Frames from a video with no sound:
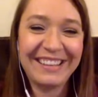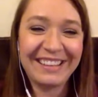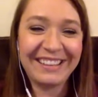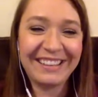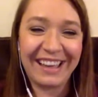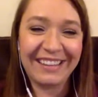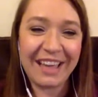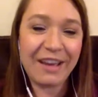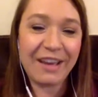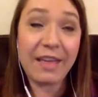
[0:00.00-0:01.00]
yeah,
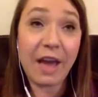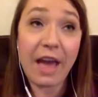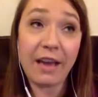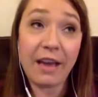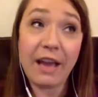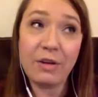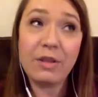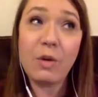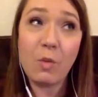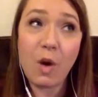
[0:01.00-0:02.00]
I got I
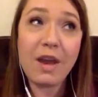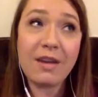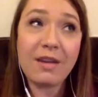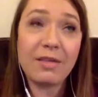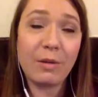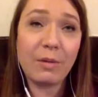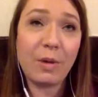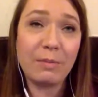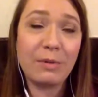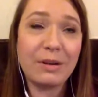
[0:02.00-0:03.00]
know that
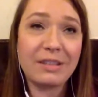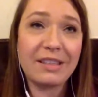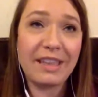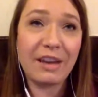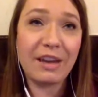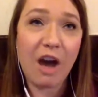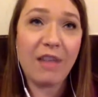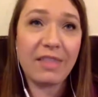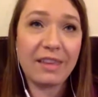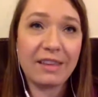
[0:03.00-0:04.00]
one person that
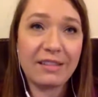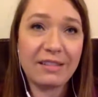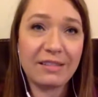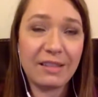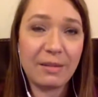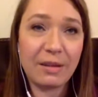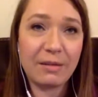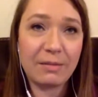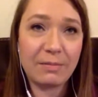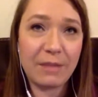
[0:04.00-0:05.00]
got
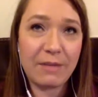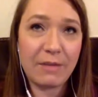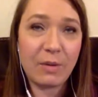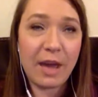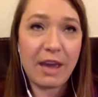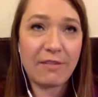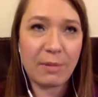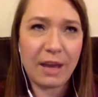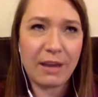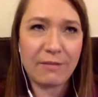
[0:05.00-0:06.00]
the giveaway
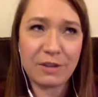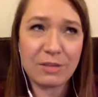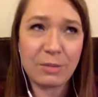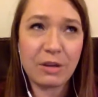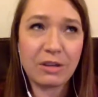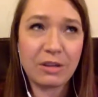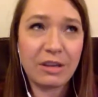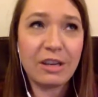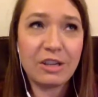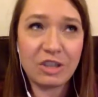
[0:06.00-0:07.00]
of my first book,
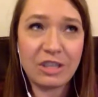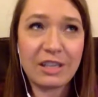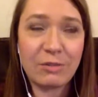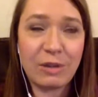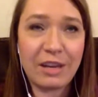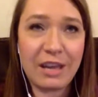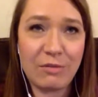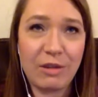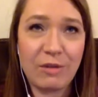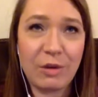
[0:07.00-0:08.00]
she did read it
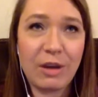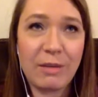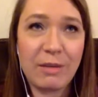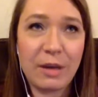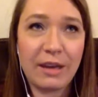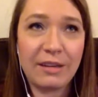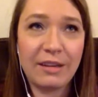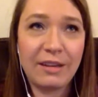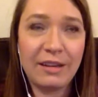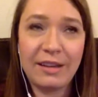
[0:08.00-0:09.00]
and review it, but
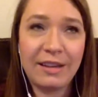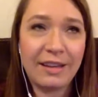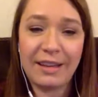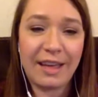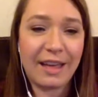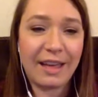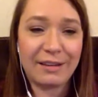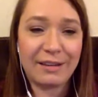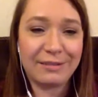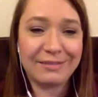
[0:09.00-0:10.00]

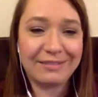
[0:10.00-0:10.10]
I don't.